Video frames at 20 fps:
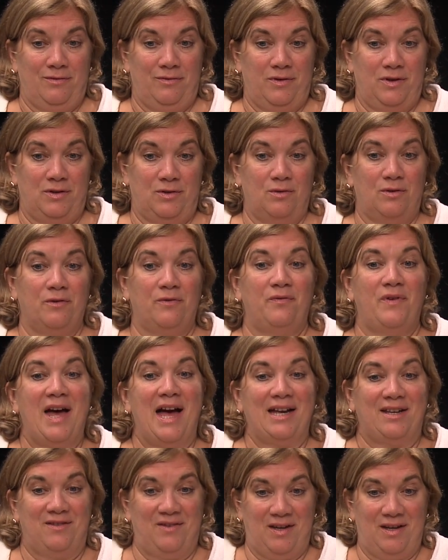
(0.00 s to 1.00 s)
sort of
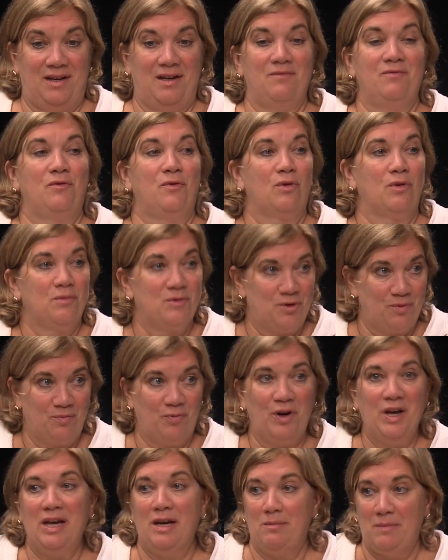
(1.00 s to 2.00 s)
fact that it informs your
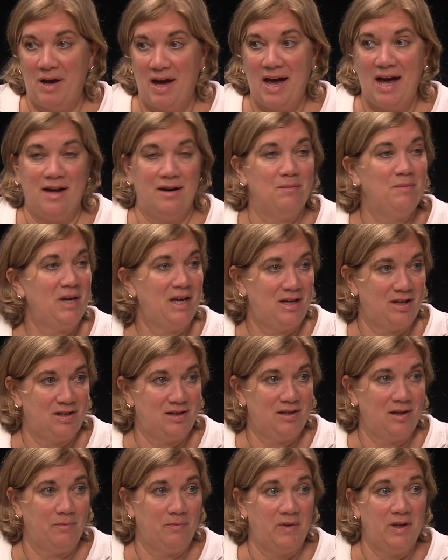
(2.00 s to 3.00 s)
brain about how to manage
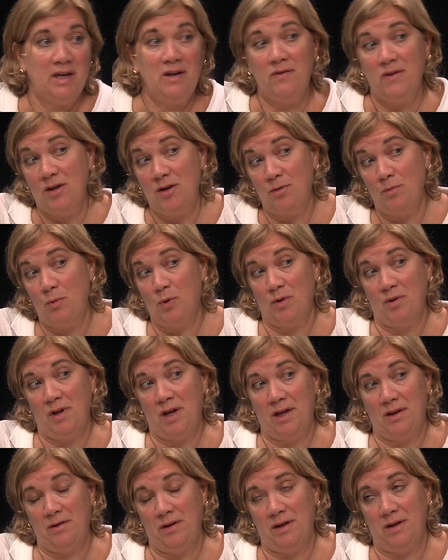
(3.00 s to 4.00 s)
something, and then you're more
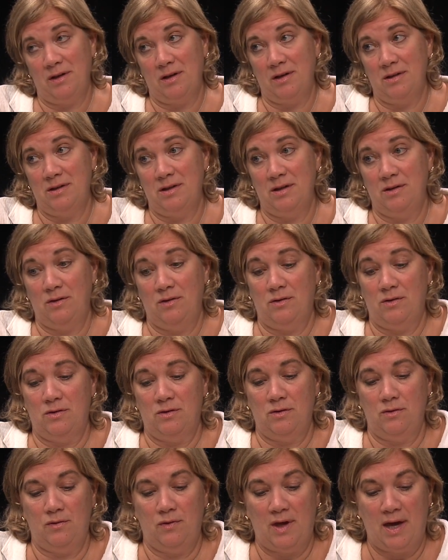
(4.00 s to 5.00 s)
likely to continue to
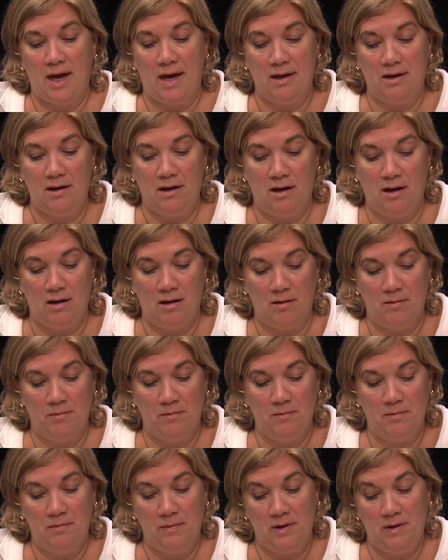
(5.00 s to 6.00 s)
do that.
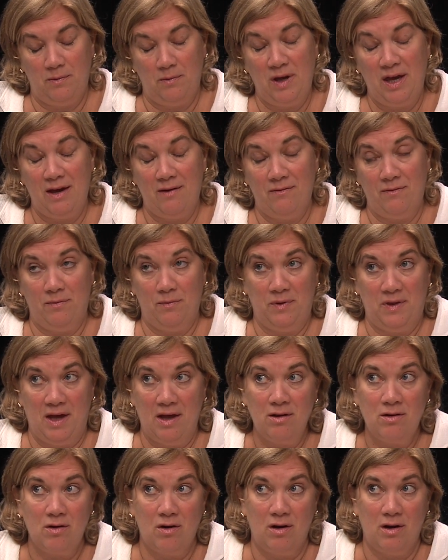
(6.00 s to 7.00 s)
And then we have, with
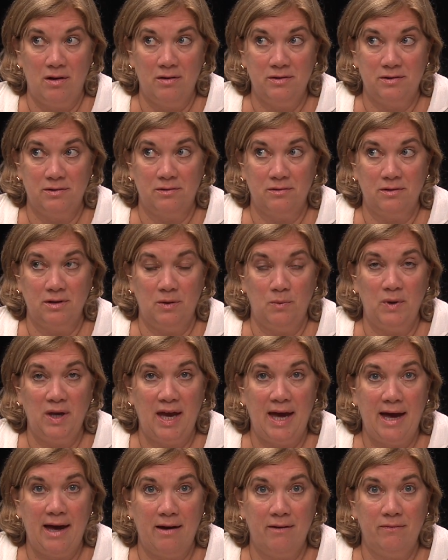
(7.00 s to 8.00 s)
alcohol, certainly we
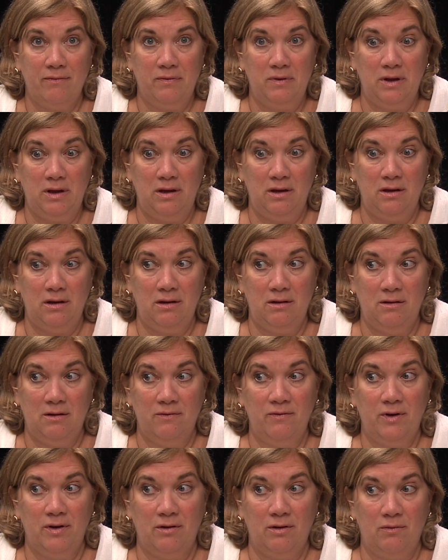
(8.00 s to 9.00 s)
have the
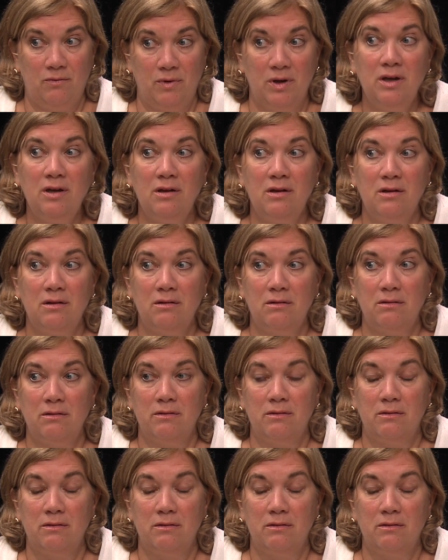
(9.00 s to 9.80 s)
very real